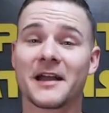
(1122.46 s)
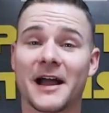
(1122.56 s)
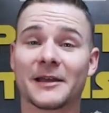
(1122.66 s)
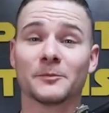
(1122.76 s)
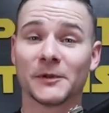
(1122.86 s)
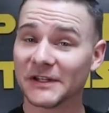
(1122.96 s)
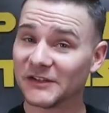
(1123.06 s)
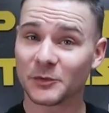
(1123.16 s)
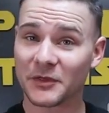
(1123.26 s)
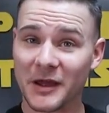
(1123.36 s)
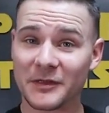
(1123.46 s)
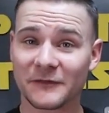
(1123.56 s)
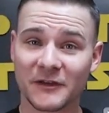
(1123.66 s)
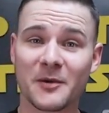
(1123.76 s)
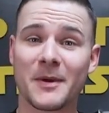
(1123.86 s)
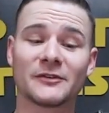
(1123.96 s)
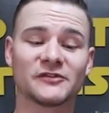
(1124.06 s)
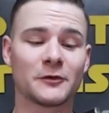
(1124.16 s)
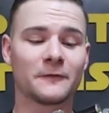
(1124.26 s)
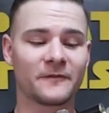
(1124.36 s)
I am pleased with how they've come
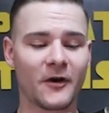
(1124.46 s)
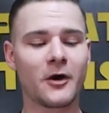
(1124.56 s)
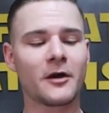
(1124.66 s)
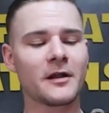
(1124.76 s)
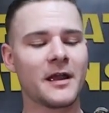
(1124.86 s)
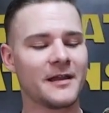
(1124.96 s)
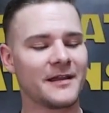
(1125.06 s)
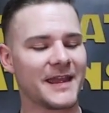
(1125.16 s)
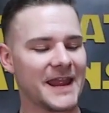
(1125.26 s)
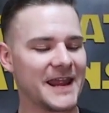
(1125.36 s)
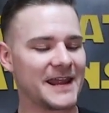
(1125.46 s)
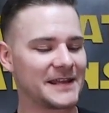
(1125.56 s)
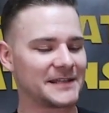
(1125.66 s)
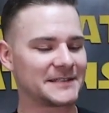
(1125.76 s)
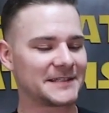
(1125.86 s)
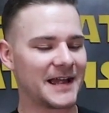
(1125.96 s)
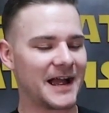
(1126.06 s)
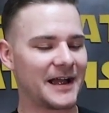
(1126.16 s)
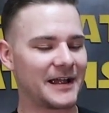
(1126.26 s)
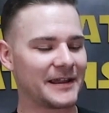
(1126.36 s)
out so far, and
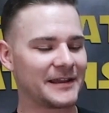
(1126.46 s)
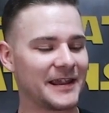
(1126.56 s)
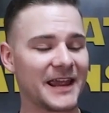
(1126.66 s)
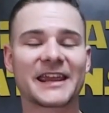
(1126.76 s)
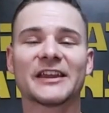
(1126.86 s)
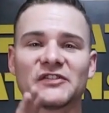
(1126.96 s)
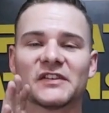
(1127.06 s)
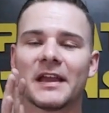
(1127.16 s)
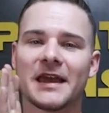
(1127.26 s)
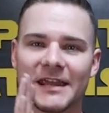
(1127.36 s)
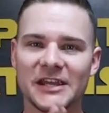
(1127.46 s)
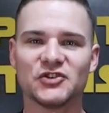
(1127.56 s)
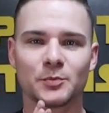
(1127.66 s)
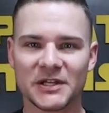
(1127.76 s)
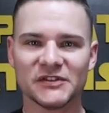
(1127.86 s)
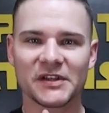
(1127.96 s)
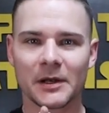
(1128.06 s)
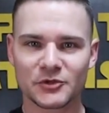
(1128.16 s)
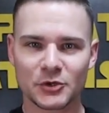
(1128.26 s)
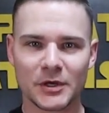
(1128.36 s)
each piece
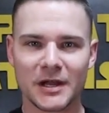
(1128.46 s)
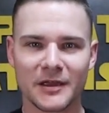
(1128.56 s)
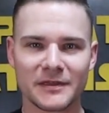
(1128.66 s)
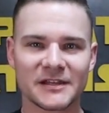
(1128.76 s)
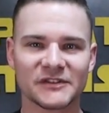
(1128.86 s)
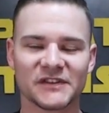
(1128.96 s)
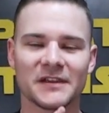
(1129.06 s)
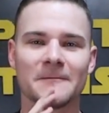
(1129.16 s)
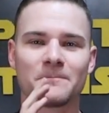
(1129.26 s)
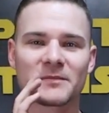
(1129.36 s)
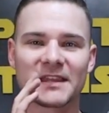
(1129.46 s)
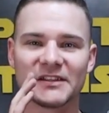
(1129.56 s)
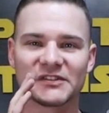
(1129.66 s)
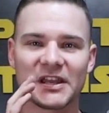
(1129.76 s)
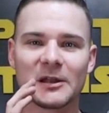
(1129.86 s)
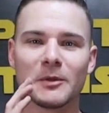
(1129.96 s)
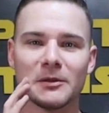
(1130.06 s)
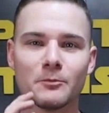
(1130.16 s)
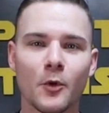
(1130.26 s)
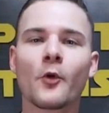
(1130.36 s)
that I'm doing on this is getting
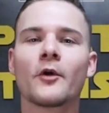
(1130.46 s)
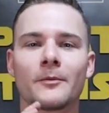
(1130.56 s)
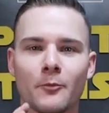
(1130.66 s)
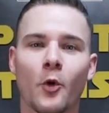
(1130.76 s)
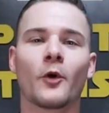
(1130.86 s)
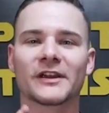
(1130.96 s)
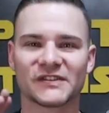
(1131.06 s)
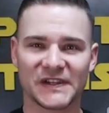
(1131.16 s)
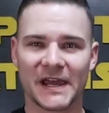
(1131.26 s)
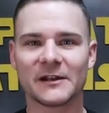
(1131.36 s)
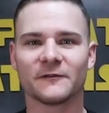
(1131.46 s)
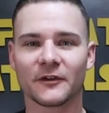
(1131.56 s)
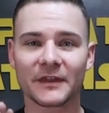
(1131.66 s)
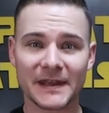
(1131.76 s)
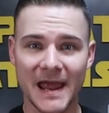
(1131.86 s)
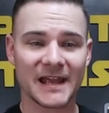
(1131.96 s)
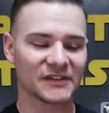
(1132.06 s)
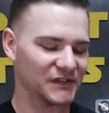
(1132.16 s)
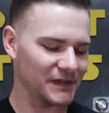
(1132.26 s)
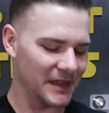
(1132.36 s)
me more and more excited for the
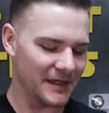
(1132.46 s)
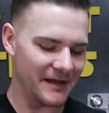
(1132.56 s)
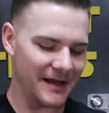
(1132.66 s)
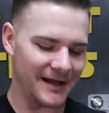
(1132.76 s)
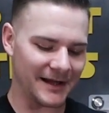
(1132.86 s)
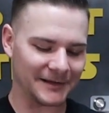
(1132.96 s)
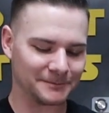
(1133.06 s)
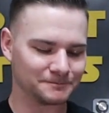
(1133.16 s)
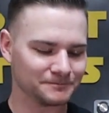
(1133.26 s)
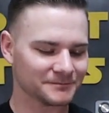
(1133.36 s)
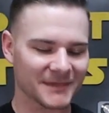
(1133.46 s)
next. I